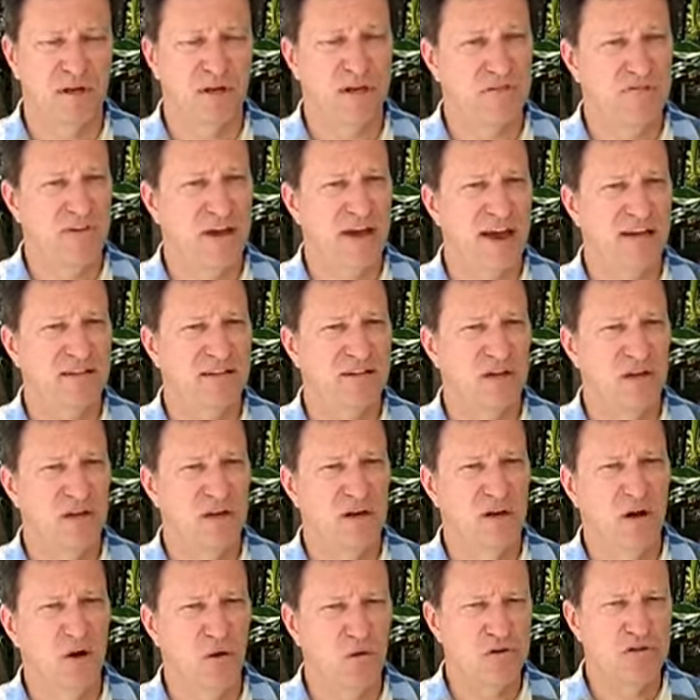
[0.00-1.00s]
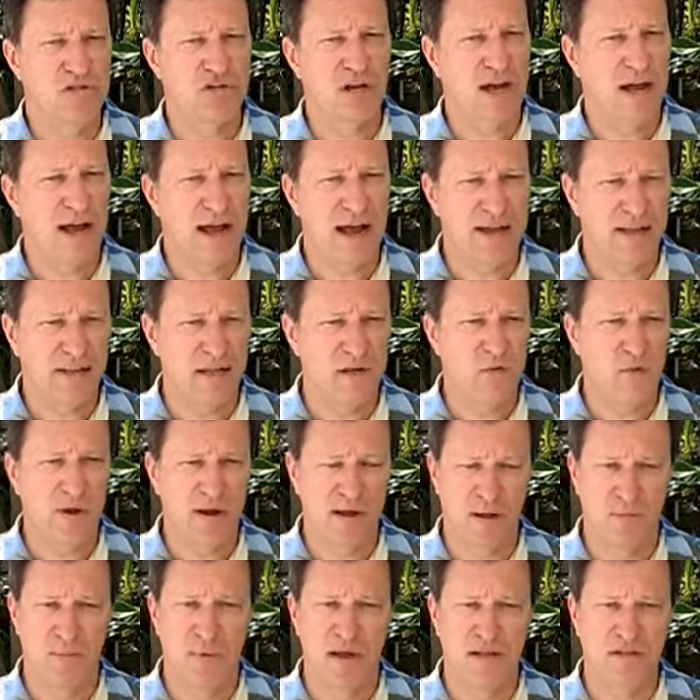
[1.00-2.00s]
In fact, OSHA highly
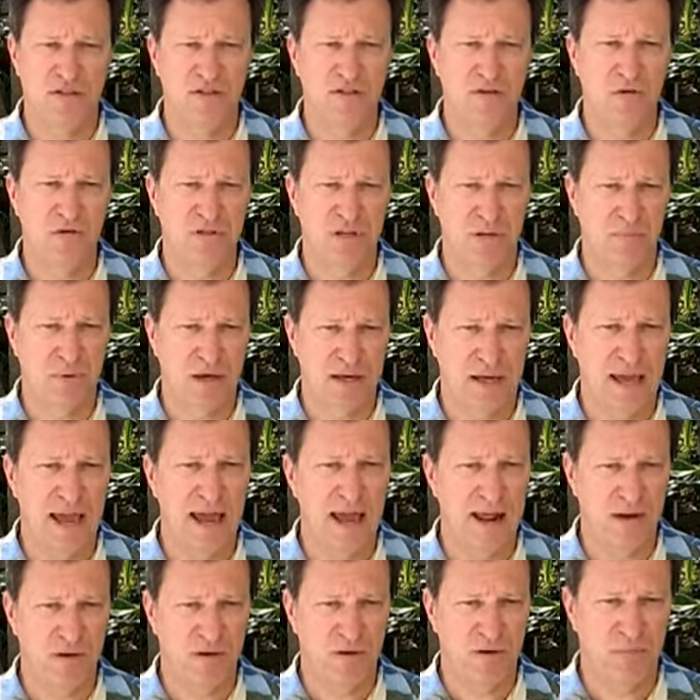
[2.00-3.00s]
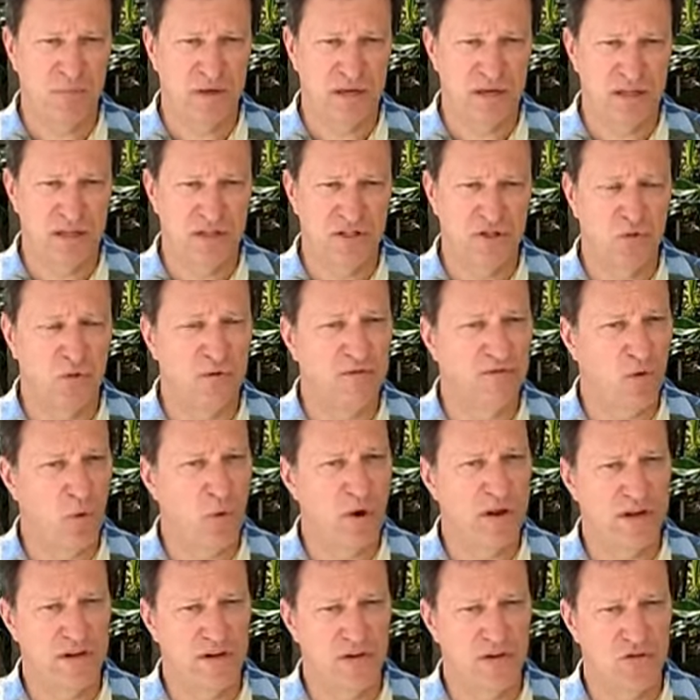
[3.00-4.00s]
recommends using mechanical means to
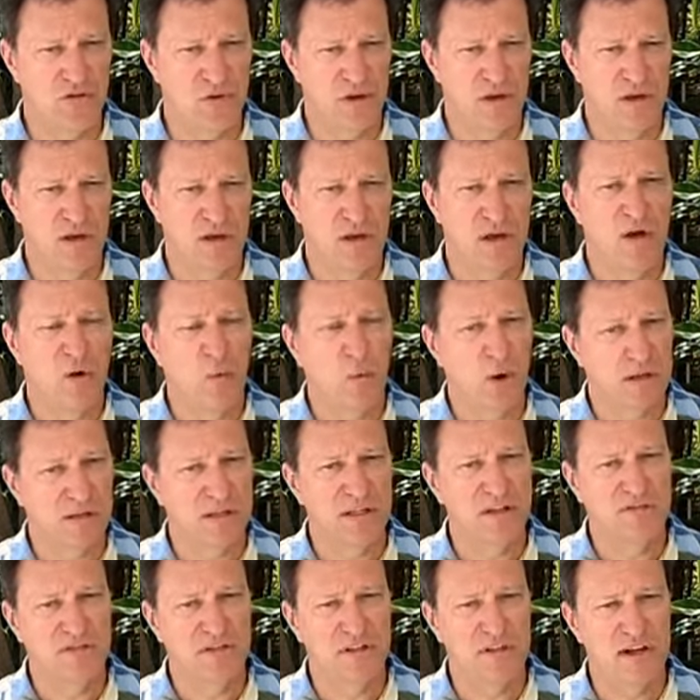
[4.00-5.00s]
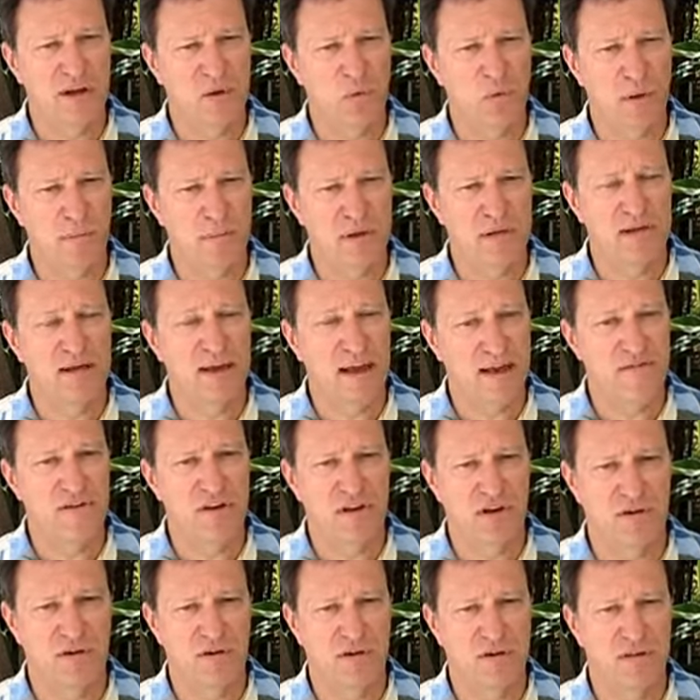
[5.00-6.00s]
avoid injury while lifting equipment
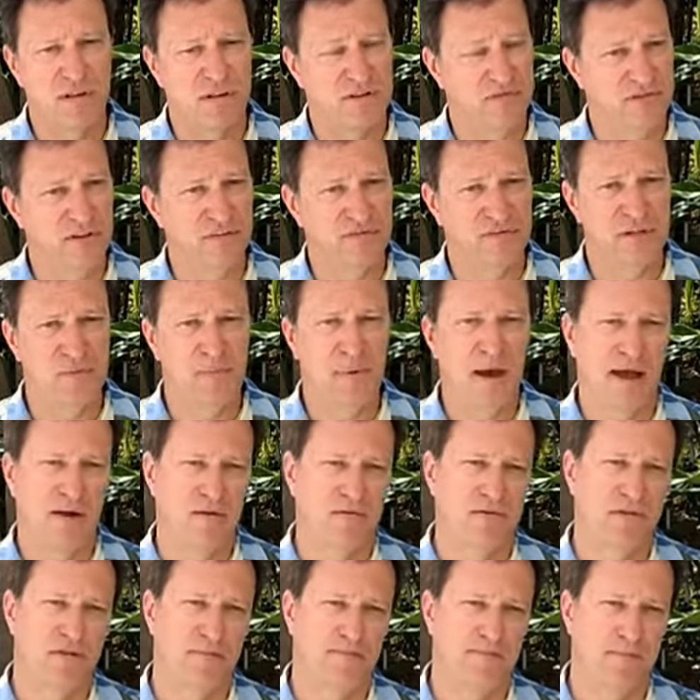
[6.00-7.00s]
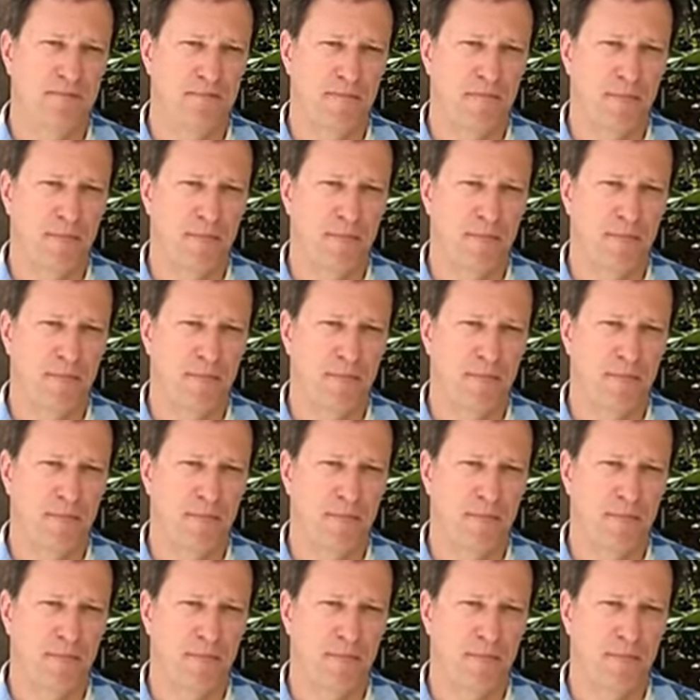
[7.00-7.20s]
heavier than 50 pounds.